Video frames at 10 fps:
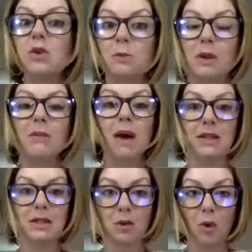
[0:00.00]
to be a
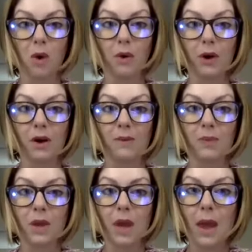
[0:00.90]
mass enroller,
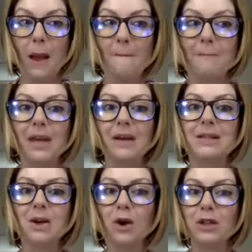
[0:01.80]

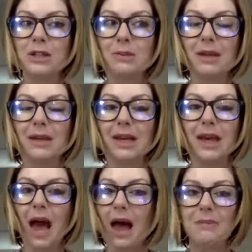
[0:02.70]
because
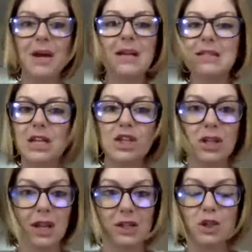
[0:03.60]
ultimately I'm not
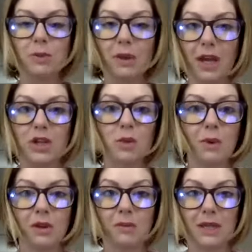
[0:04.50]
teaching any duplication
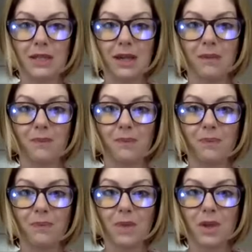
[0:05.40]
within my team.
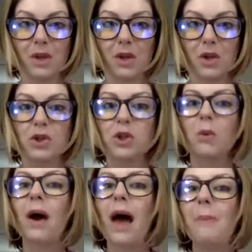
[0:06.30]
So
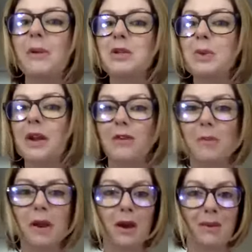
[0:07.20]
what happens when
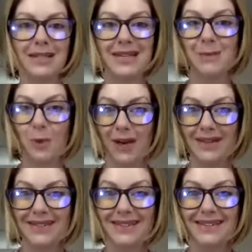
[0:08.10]
everybody on my team
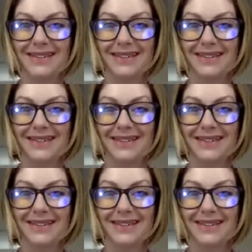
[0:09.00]
quits?